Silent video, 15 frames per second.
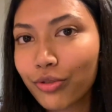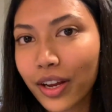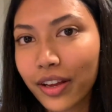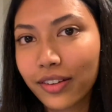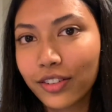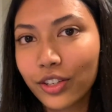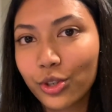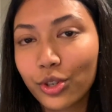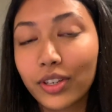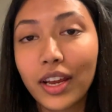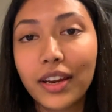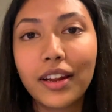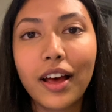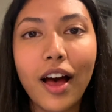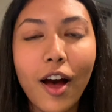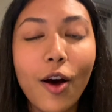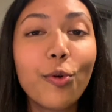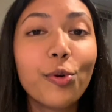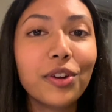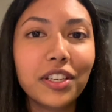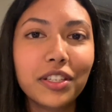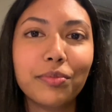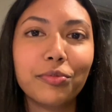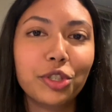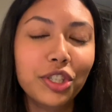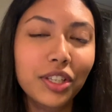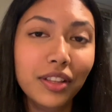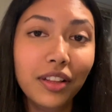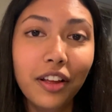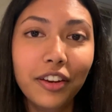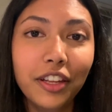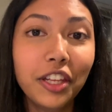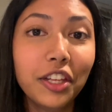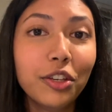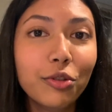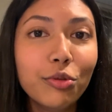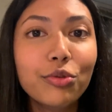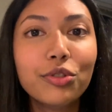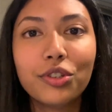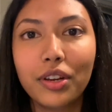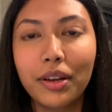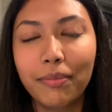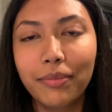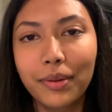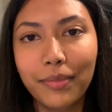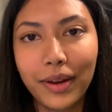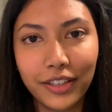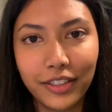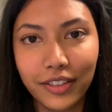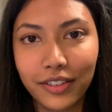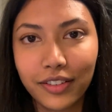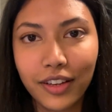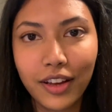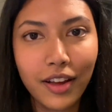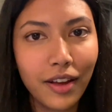recognition and how is machine learning used to implement it?